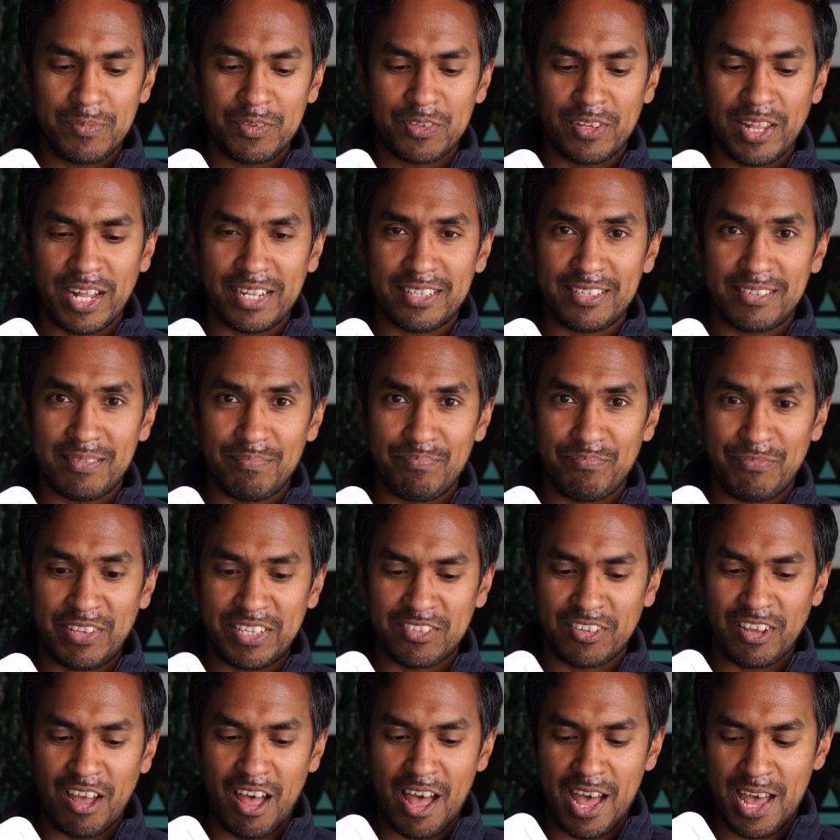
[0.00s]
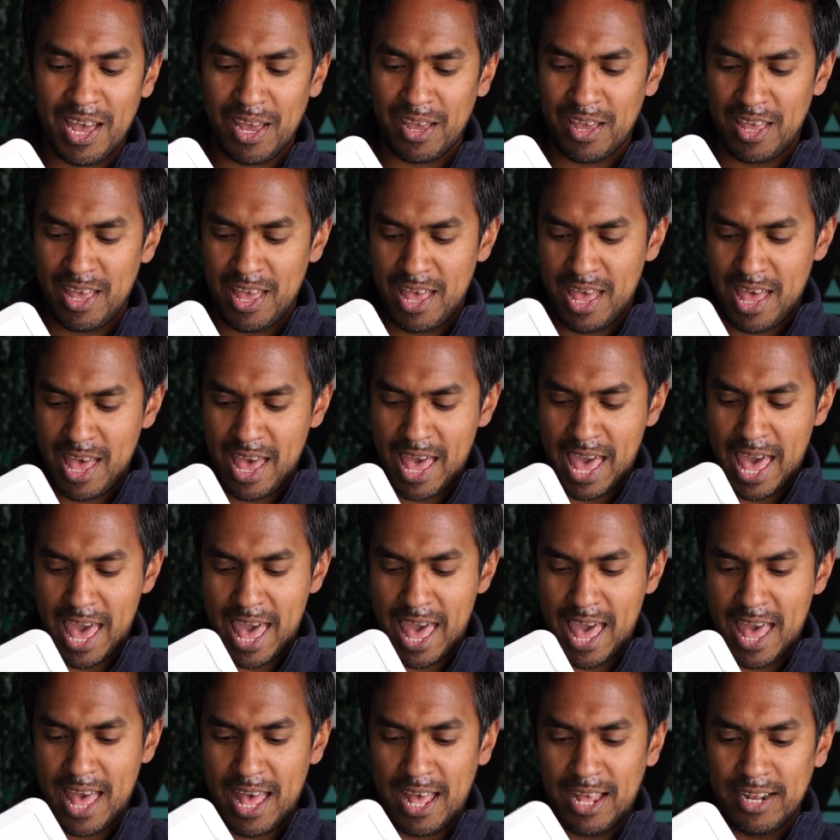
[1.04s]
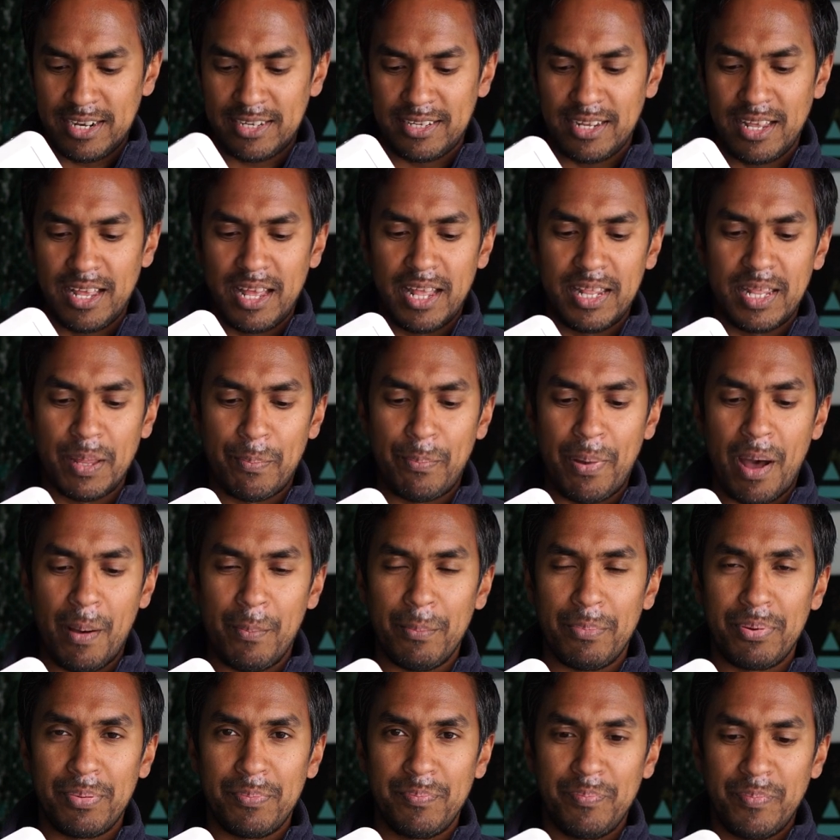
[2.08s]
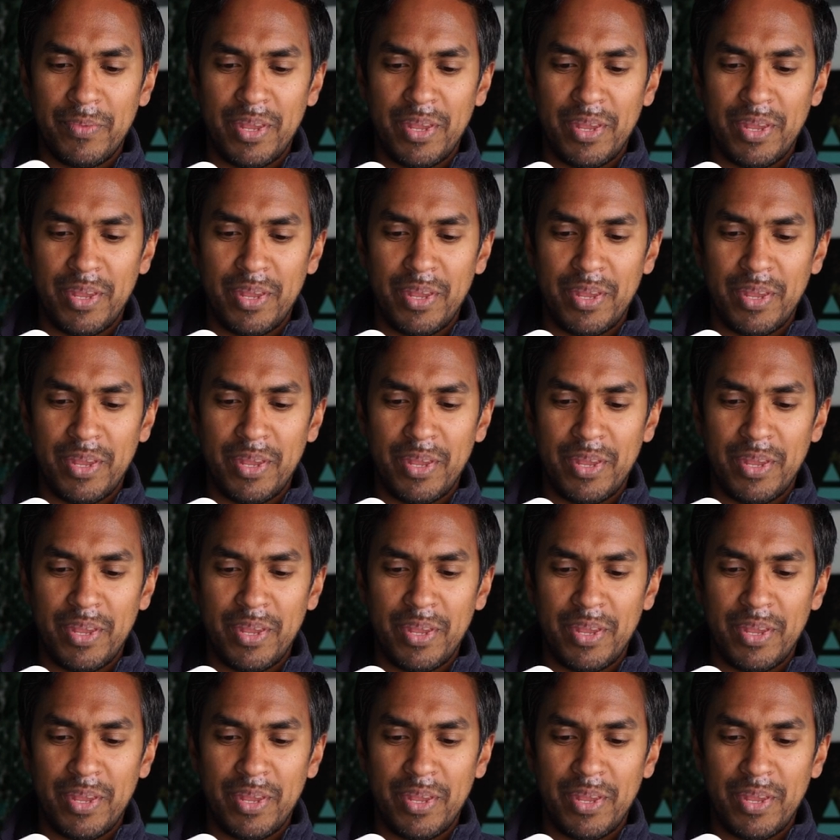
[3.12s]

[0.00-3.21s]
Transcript: so that's this guy, and the pump.